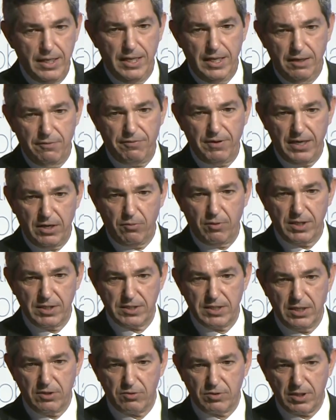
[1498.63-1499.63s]
if anyone
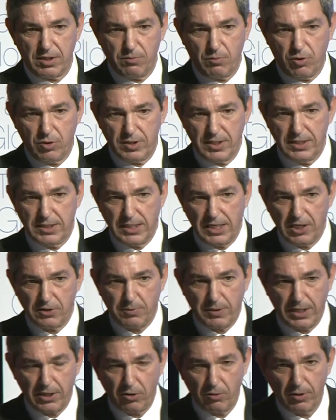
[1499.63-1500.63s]
is interested in more details,
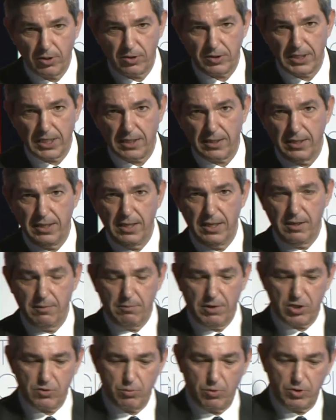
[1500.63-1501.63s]
but I don't want to take
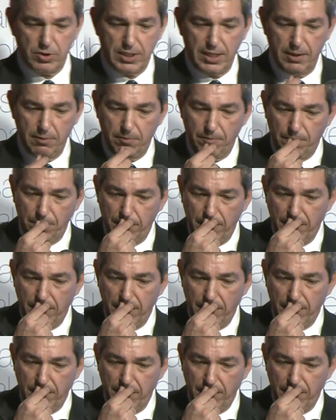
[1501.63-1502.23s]
much more time.